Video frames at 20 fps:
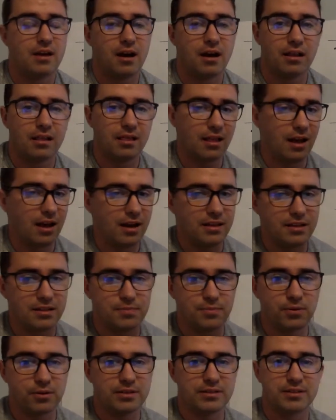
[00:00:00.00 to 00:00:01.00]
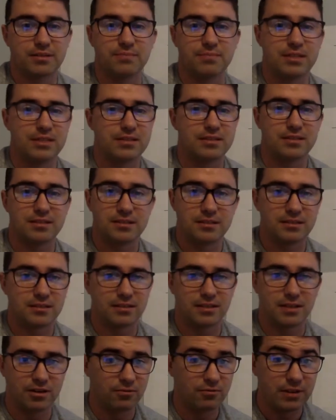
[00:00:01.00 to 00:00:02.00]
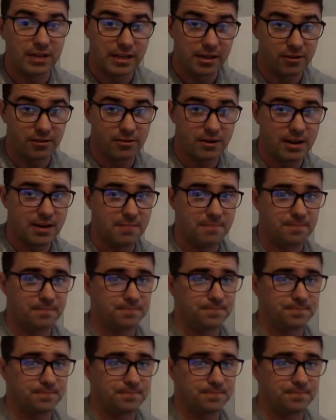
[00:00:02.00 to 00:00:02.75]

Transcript: a lot of these points I'm just going to reiterate.